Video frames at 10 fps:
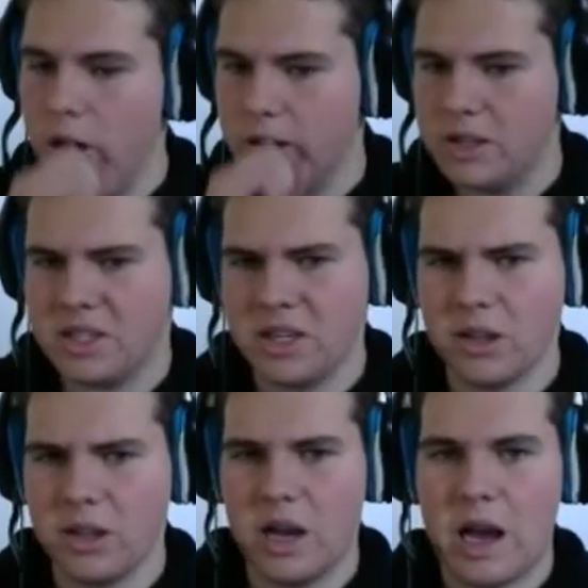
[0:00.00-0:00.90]

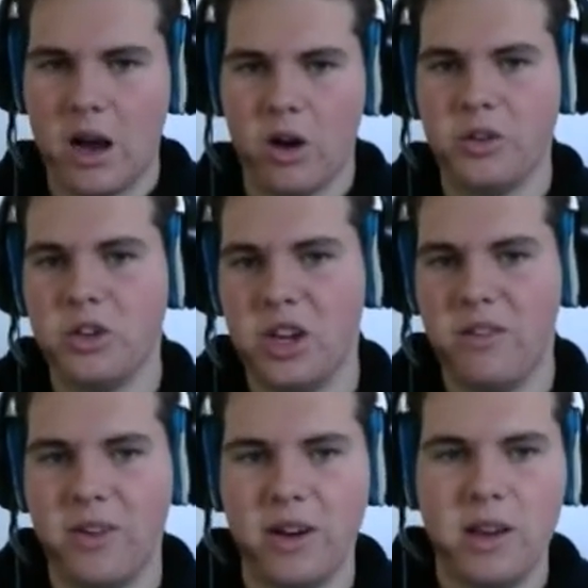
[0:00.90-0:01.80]
still on
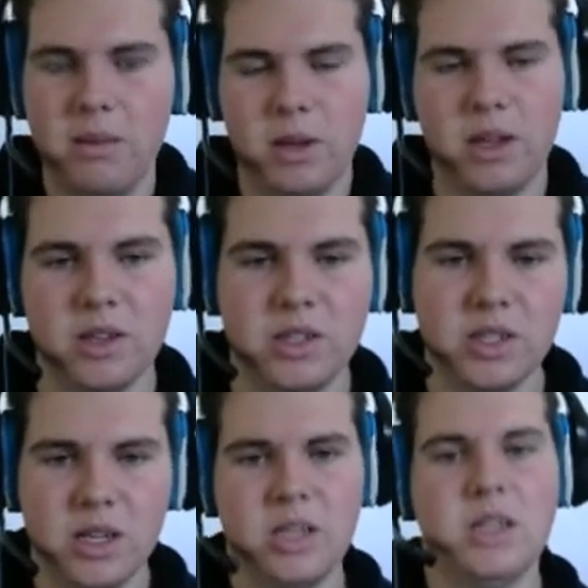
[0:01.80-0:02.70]
Gfinity because
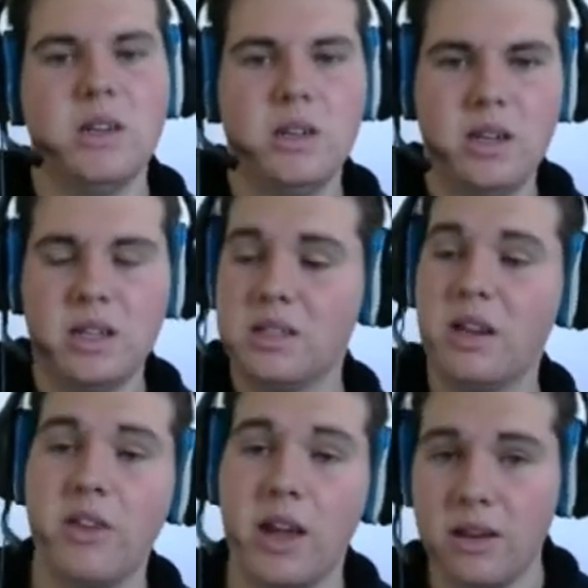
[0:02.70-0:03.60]
it's
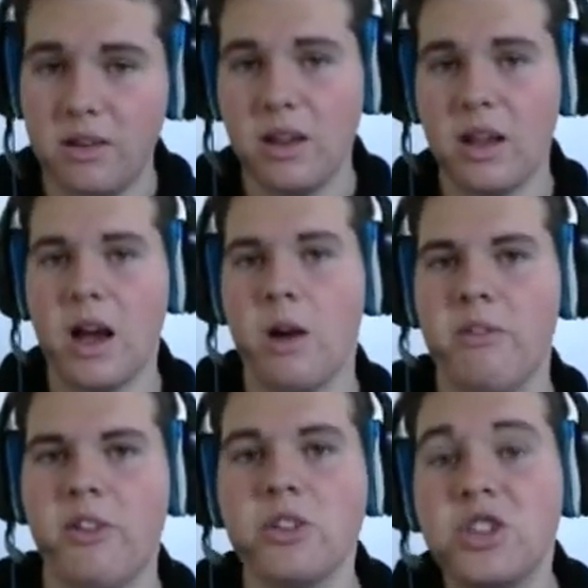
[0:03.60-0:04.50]
never ending.
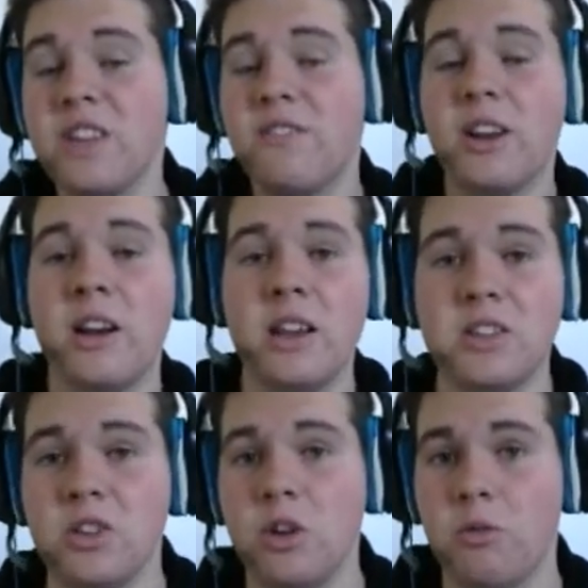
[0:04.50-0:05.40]
We've got
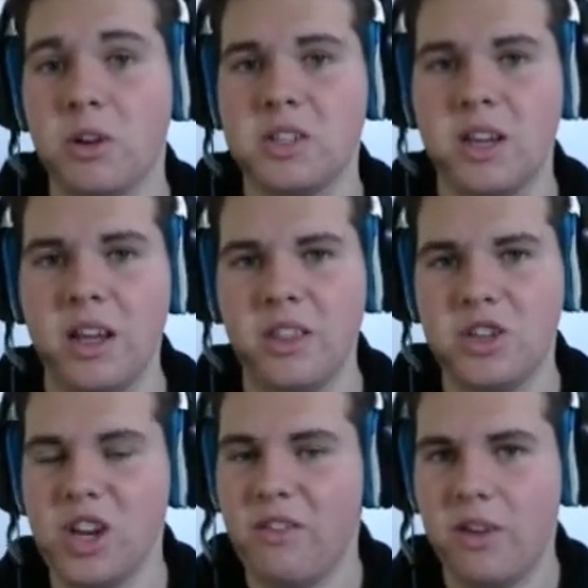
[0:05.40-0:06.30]
Gfinity's new roster in the
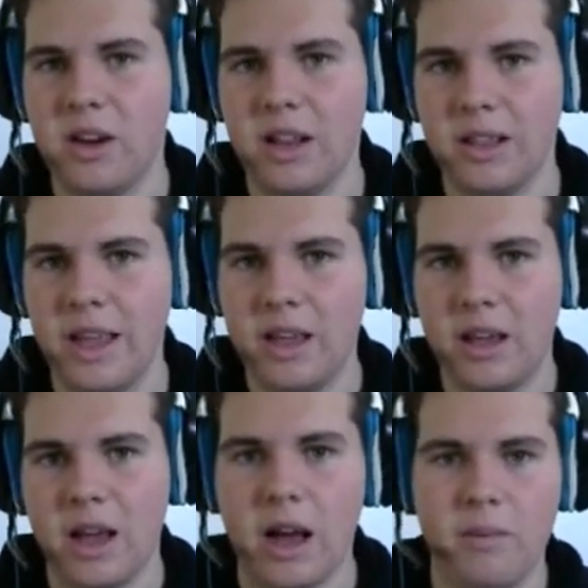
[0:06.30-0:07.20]
Gfinity League,
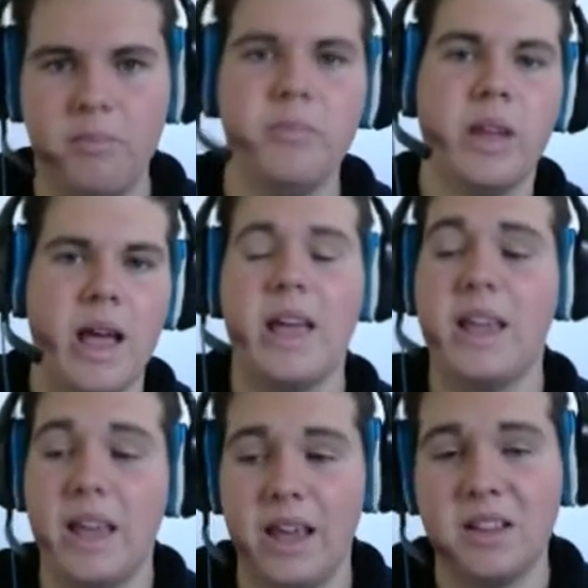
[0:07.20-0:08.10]

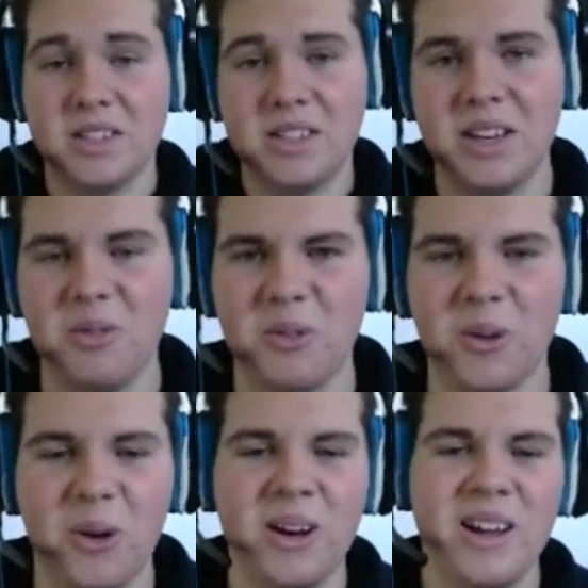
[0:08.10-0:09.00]
aka the Sydney
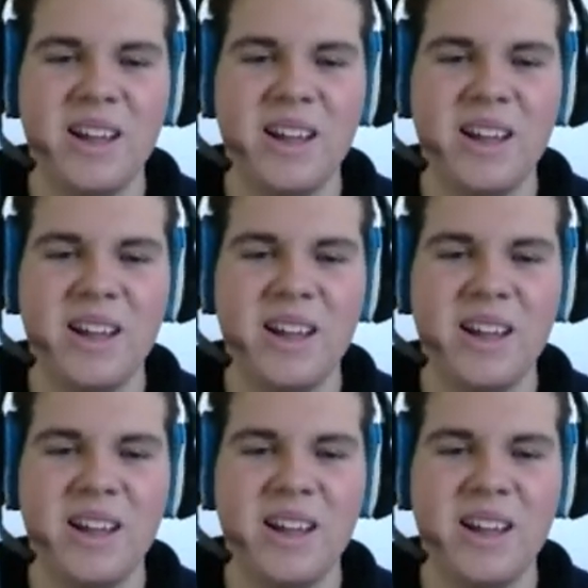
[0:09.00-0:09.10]
Raw.